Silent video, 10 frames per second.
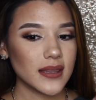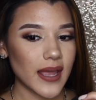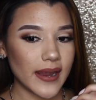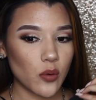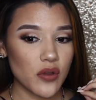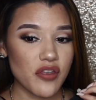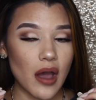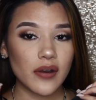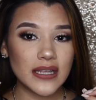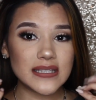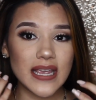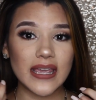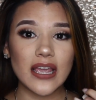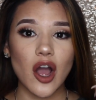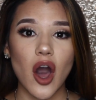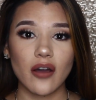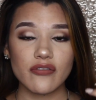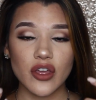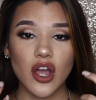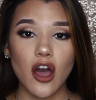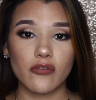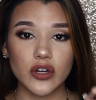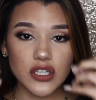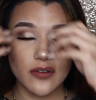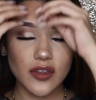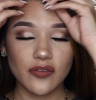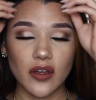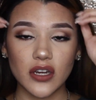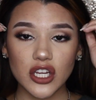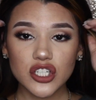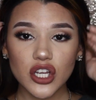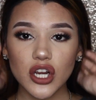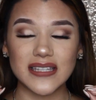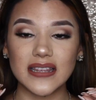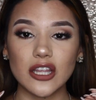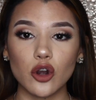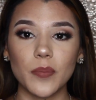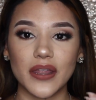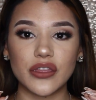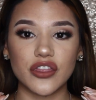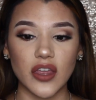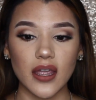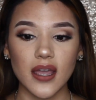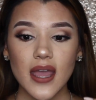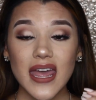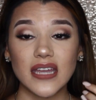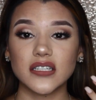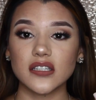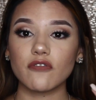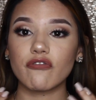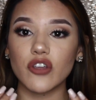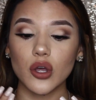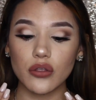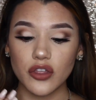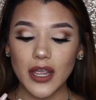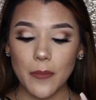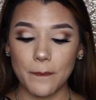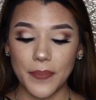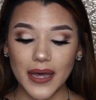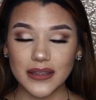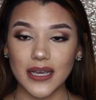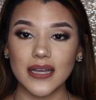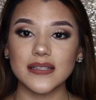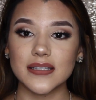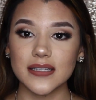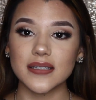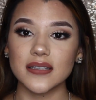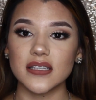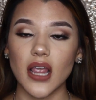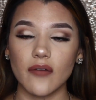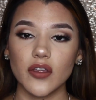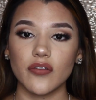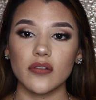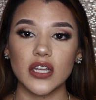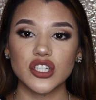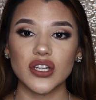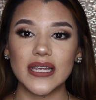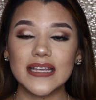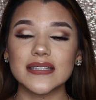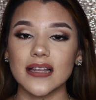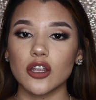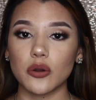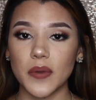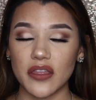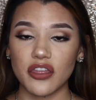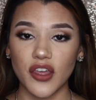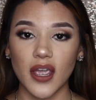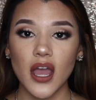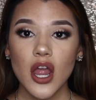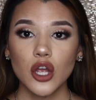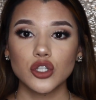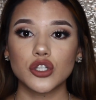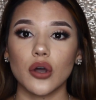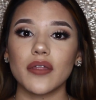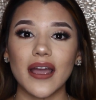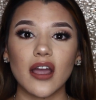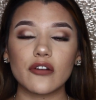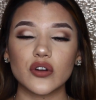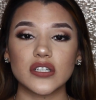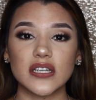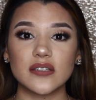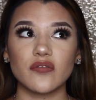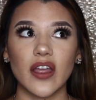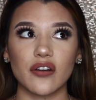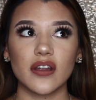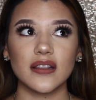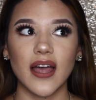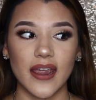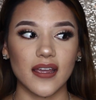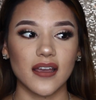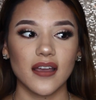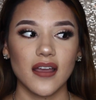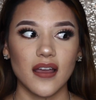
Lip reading: like without it taking off the coverage of the foundation. It's a little bit thick. It doesn't feel thick, but the consistency of the foundation is a little bit thick, so that coverage is very like